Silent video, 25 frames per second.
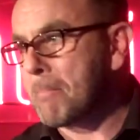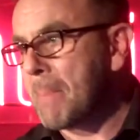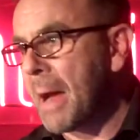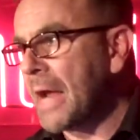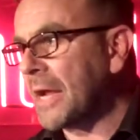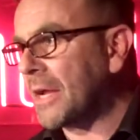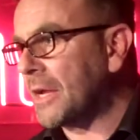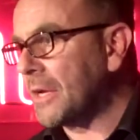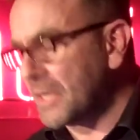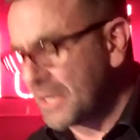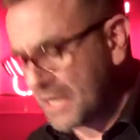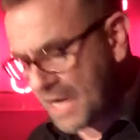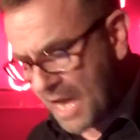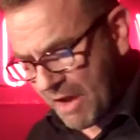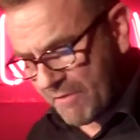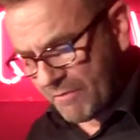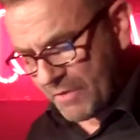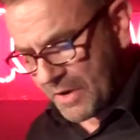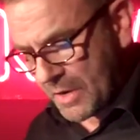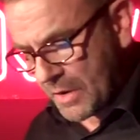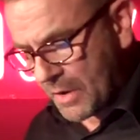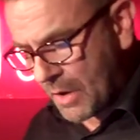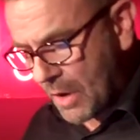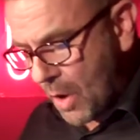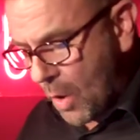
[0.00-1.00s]
Mac and
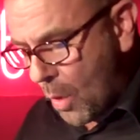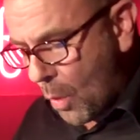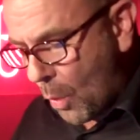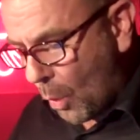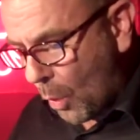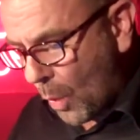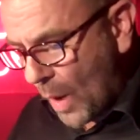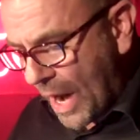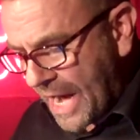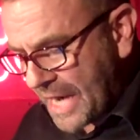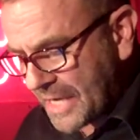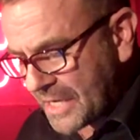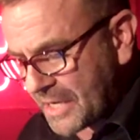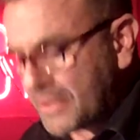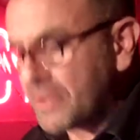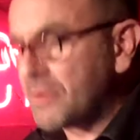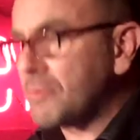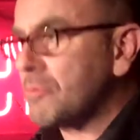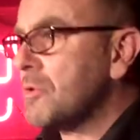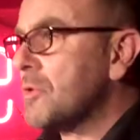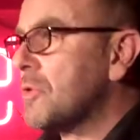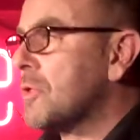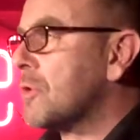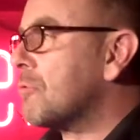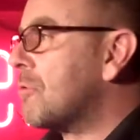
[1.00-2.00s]
Kevin waded
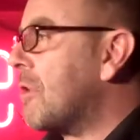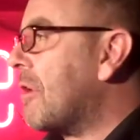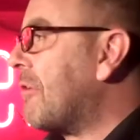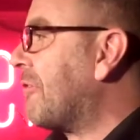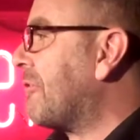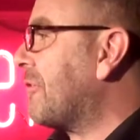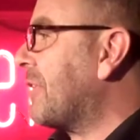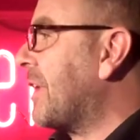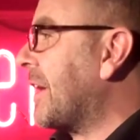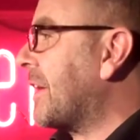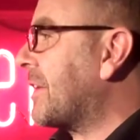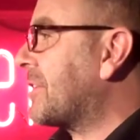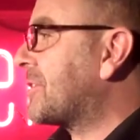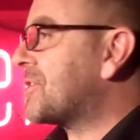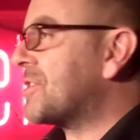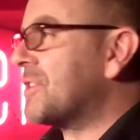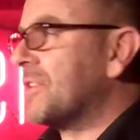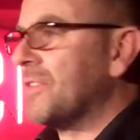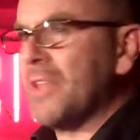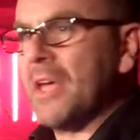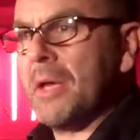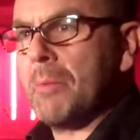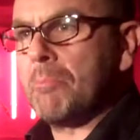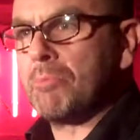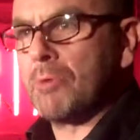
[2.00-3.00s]
through the
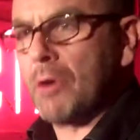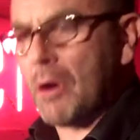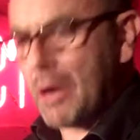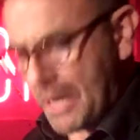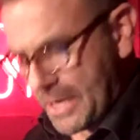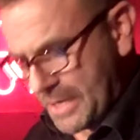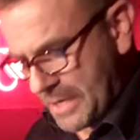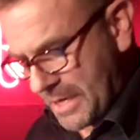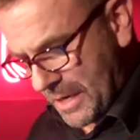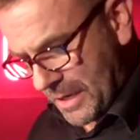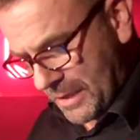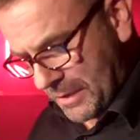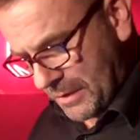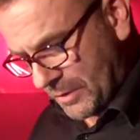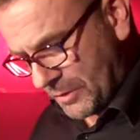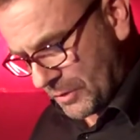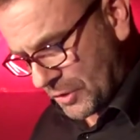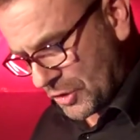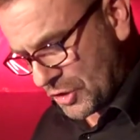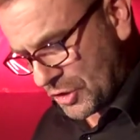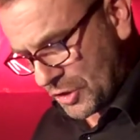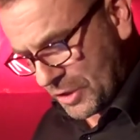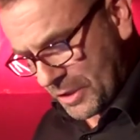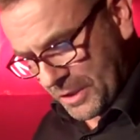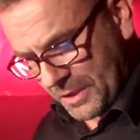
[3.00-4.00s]
roughnecks in their brine
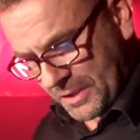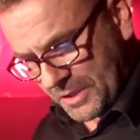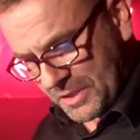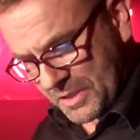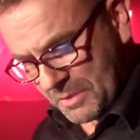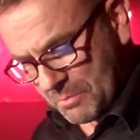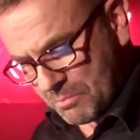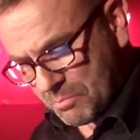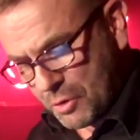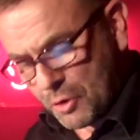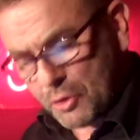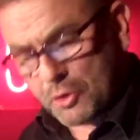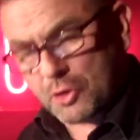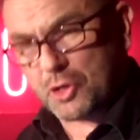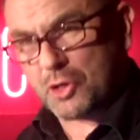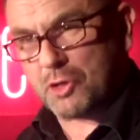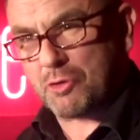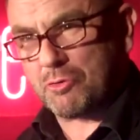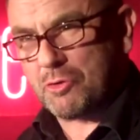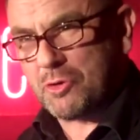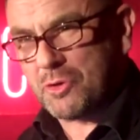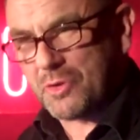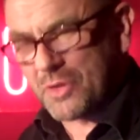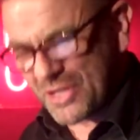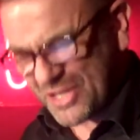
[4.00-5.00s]
nylon shirts and pushed
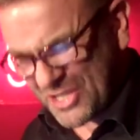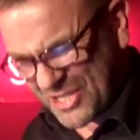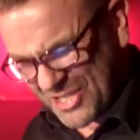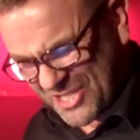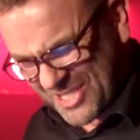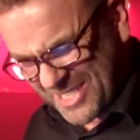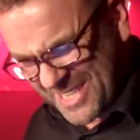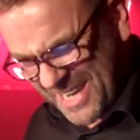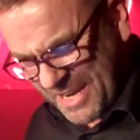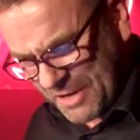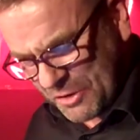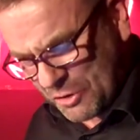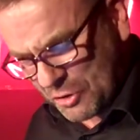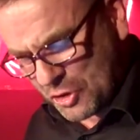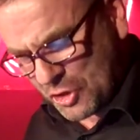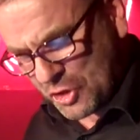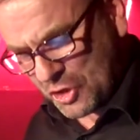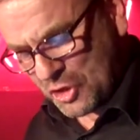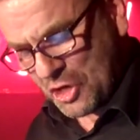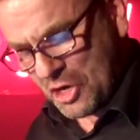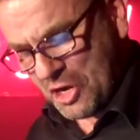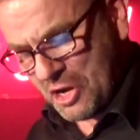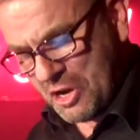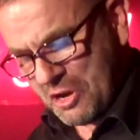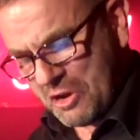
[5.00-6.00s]
through the
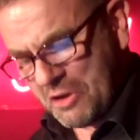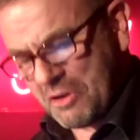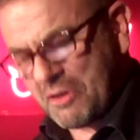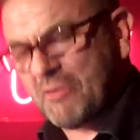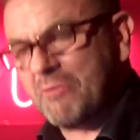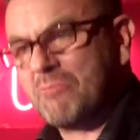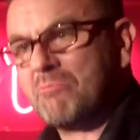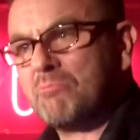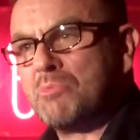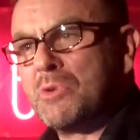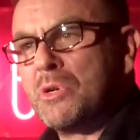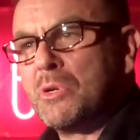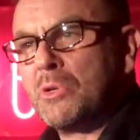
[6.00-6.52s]
stench of